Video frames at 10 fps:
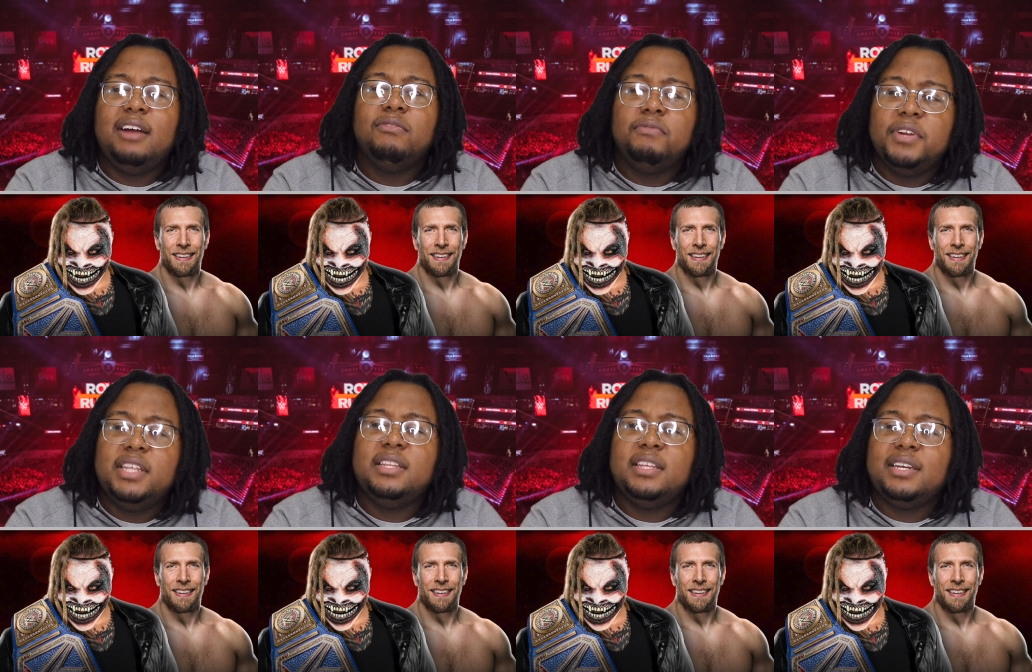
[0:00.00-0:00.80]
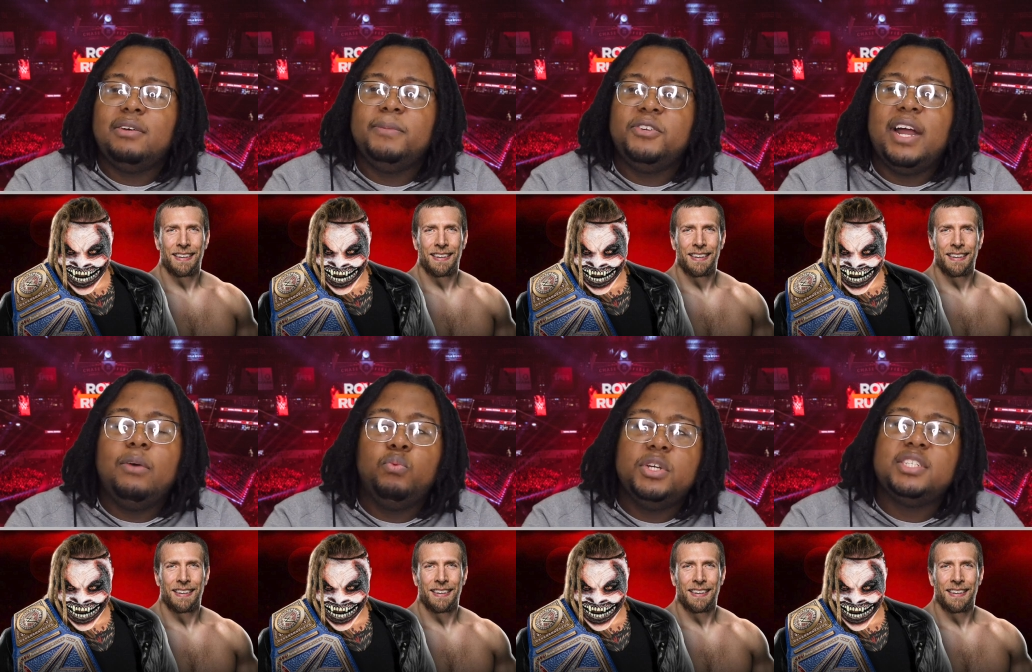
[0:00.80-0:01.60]
Speaker 1: I really think that would be great. I
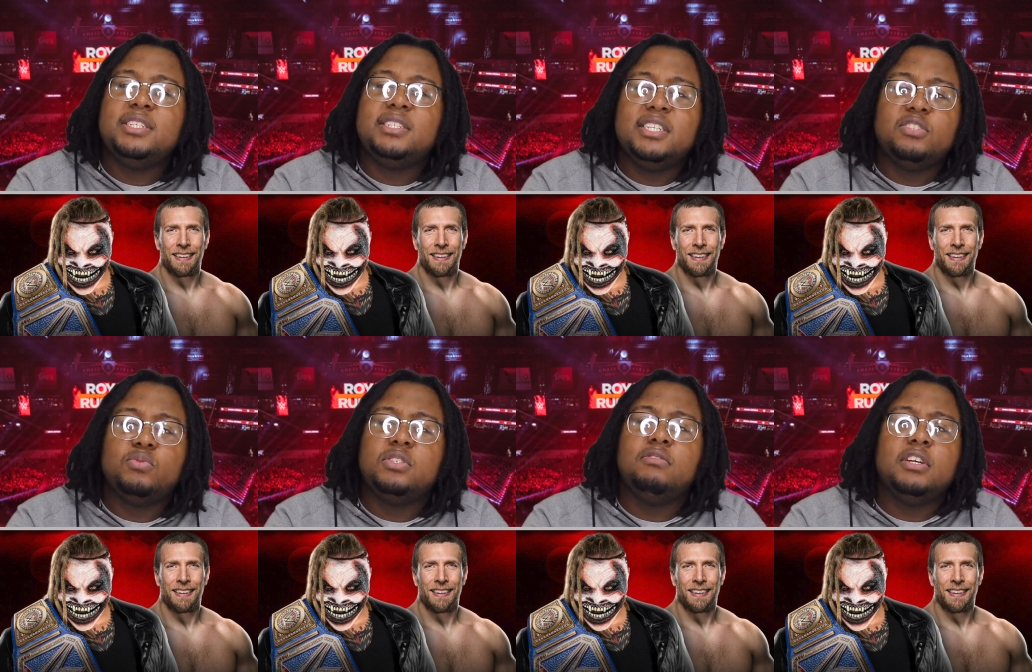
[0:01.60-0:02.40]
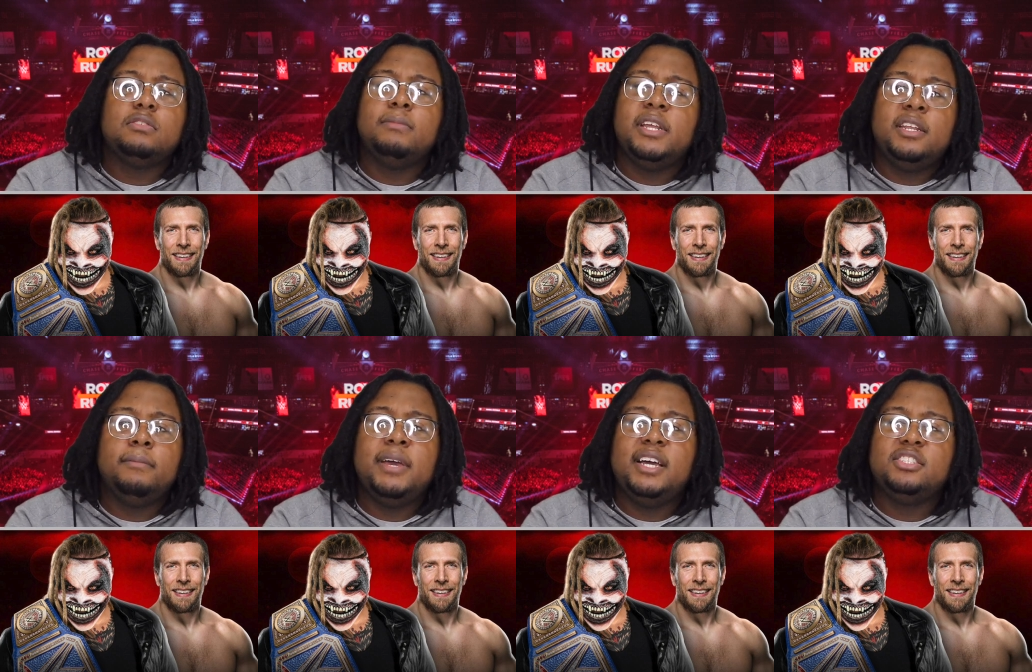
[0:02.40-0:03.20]
wish that this was the
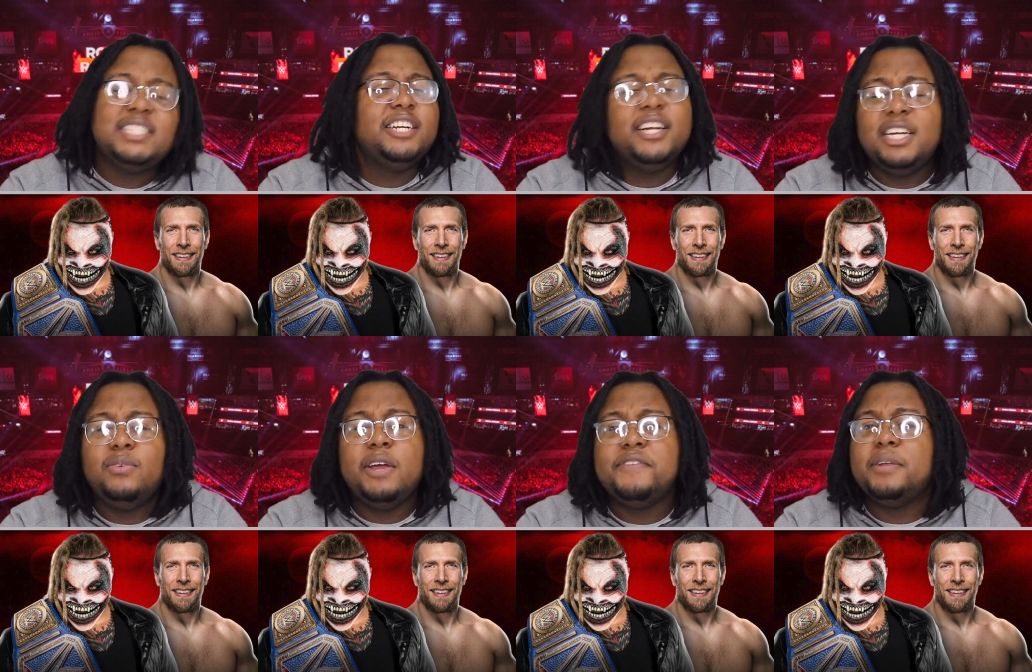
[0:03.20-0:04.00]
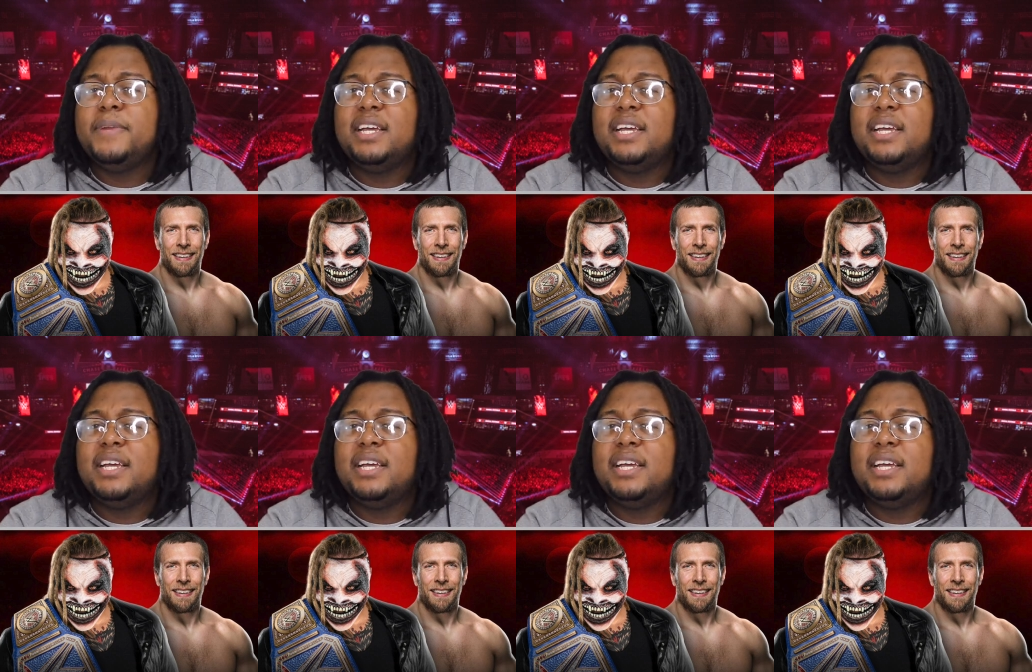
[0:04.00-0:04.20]
WrestleMania match. Is there any way for them